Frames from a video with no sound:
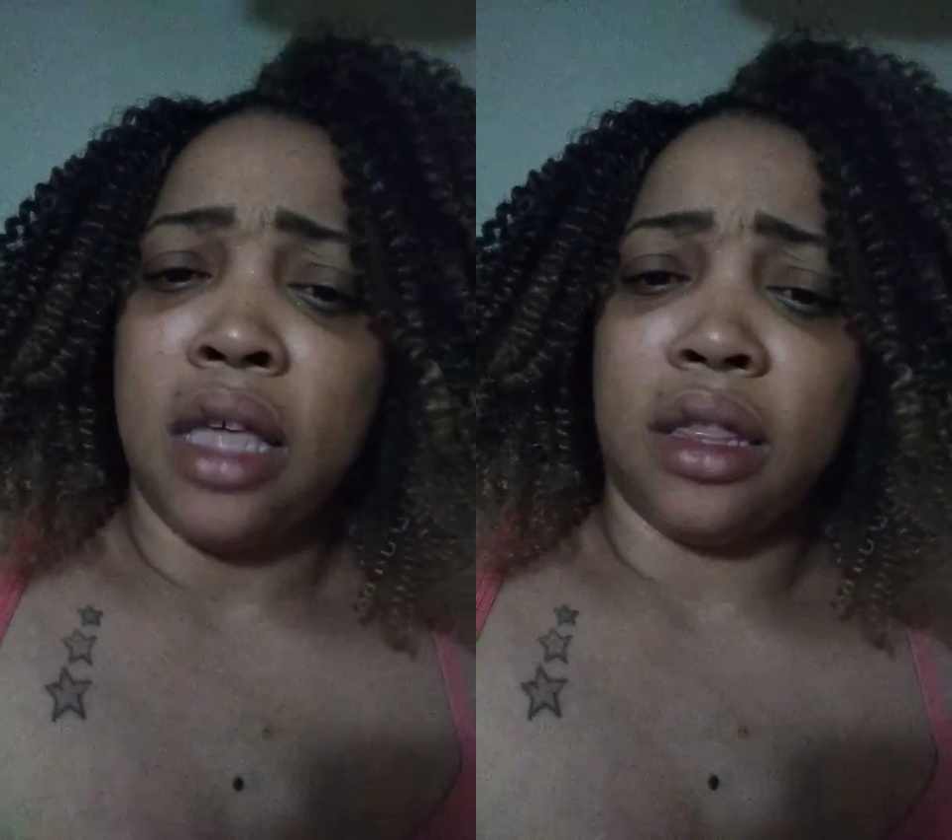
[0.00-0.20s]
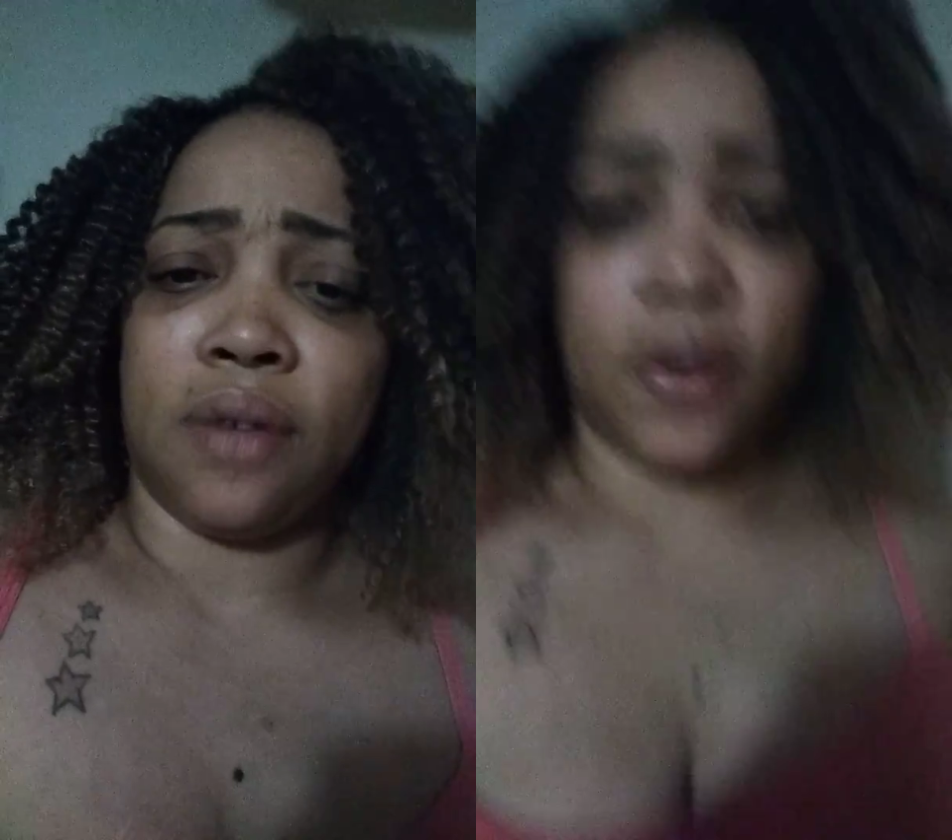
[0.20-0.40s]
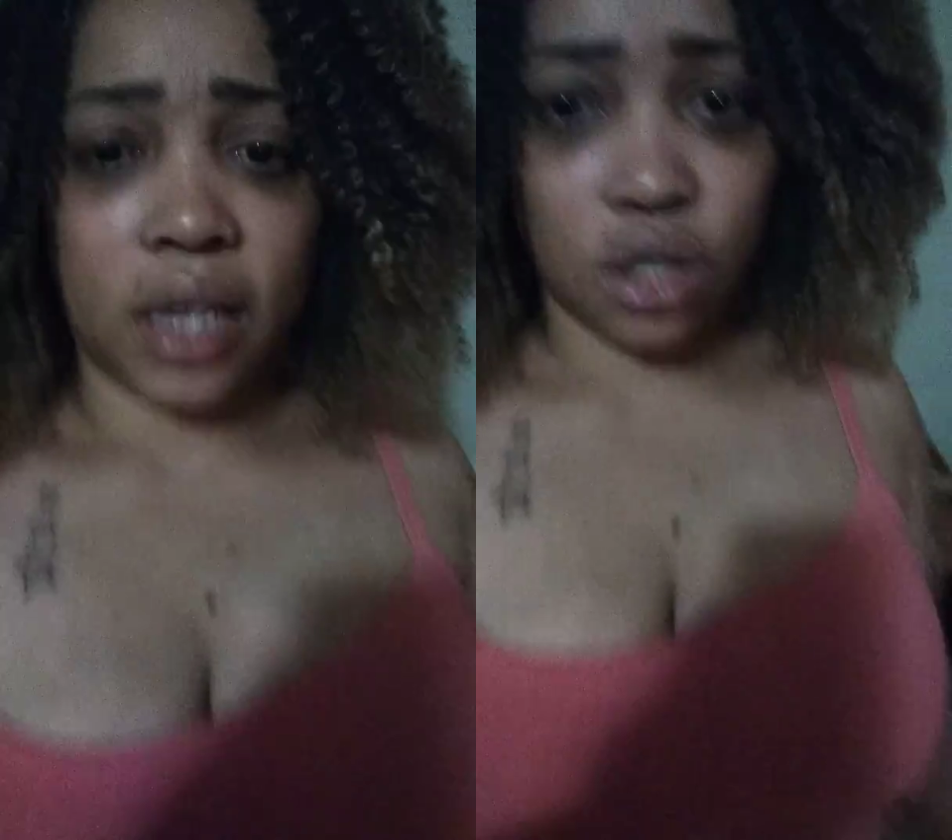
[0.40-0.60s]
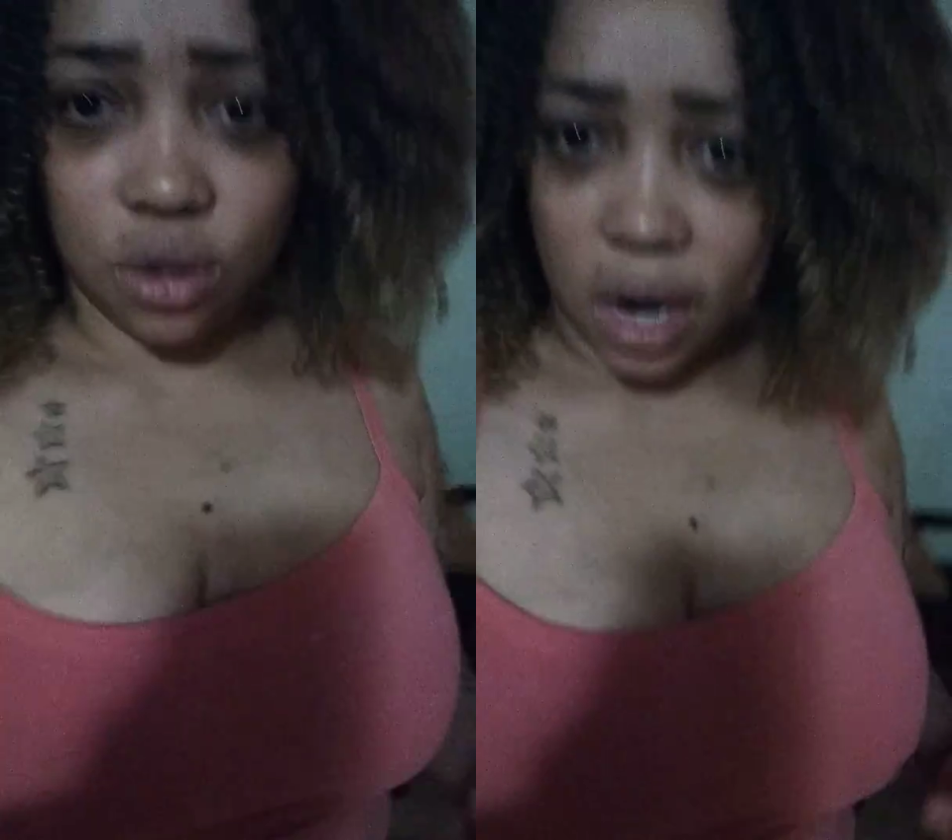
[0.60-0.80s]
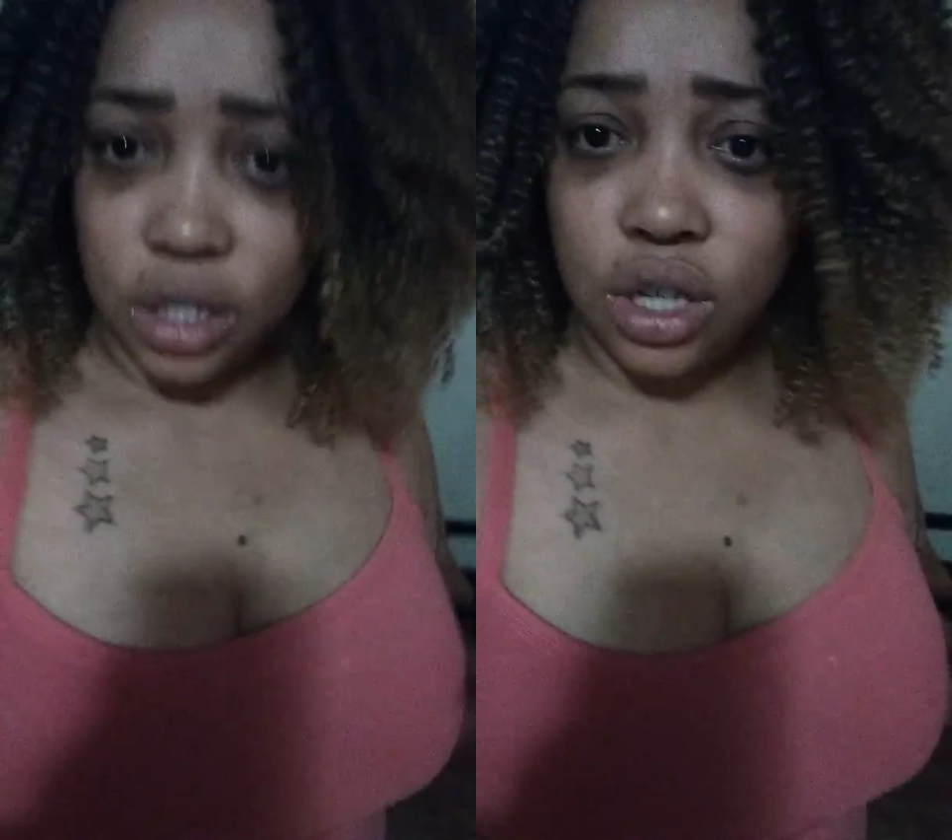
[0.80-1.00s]
the vet's
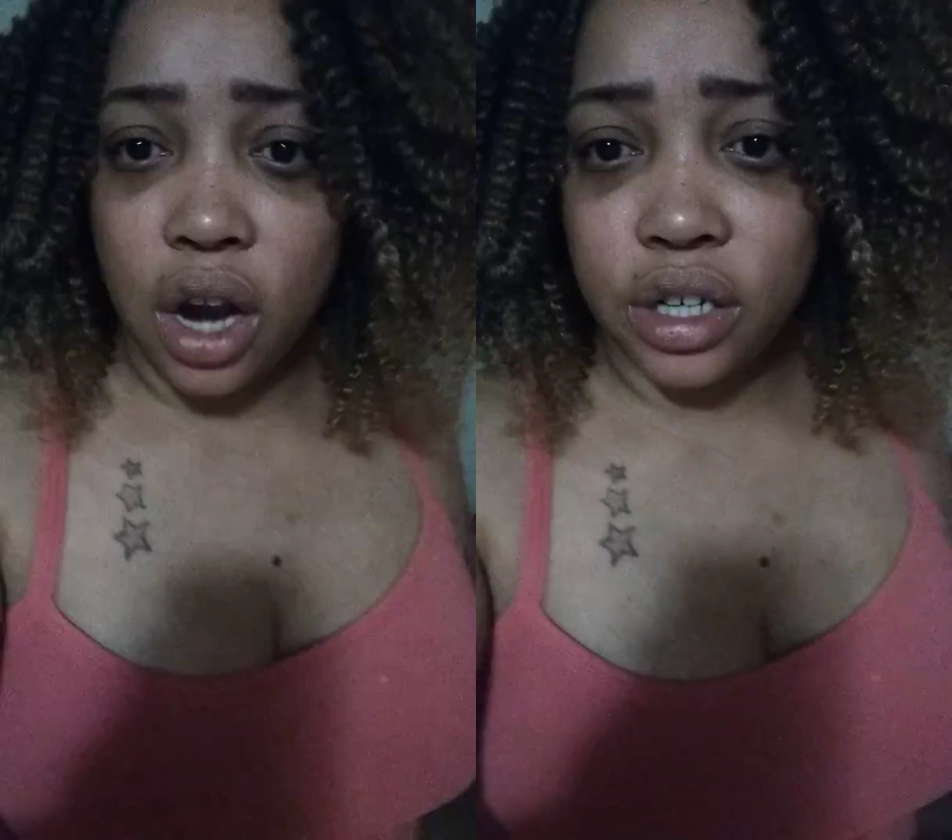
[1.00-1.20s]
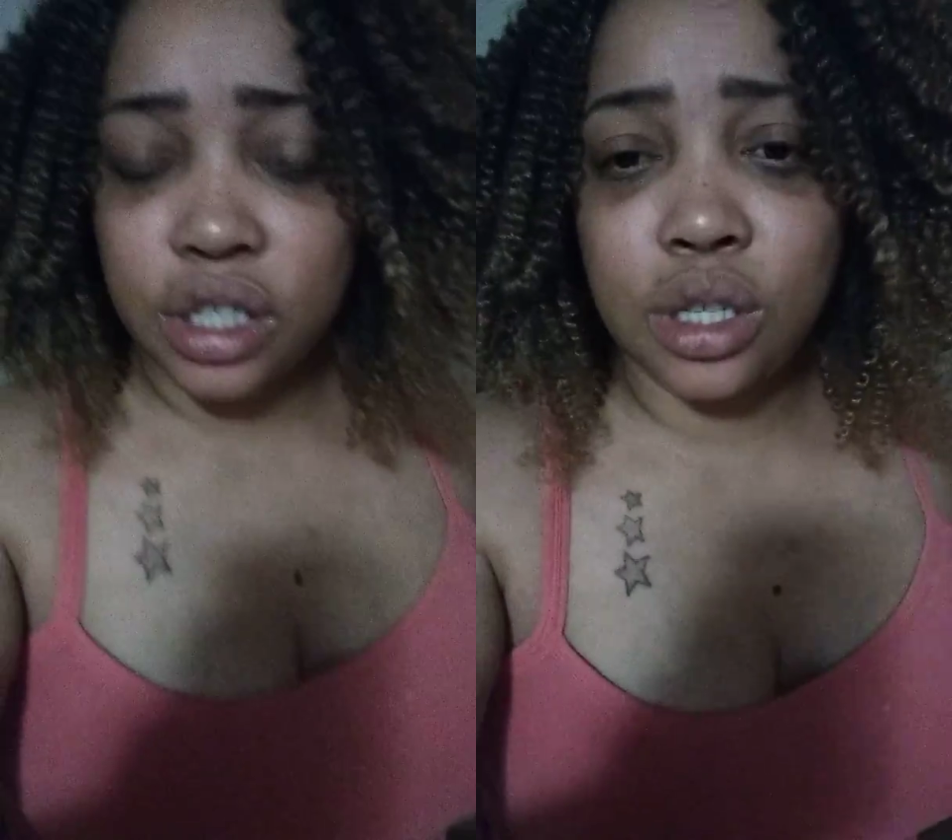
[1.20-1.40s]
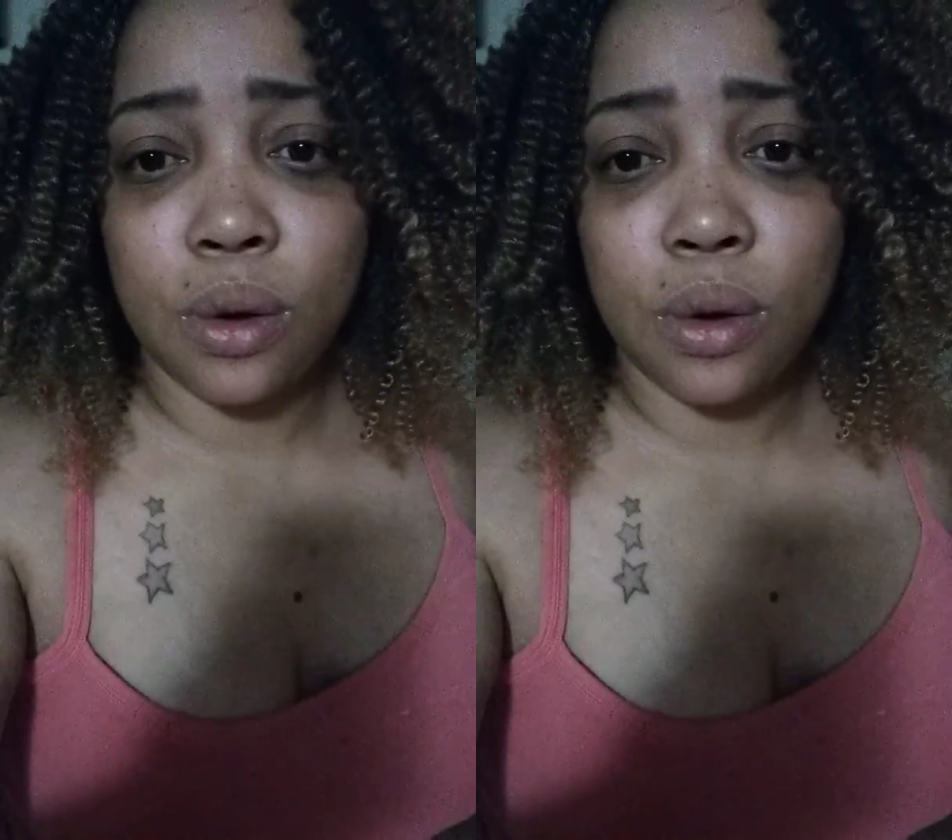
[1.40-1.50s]
trying to charge us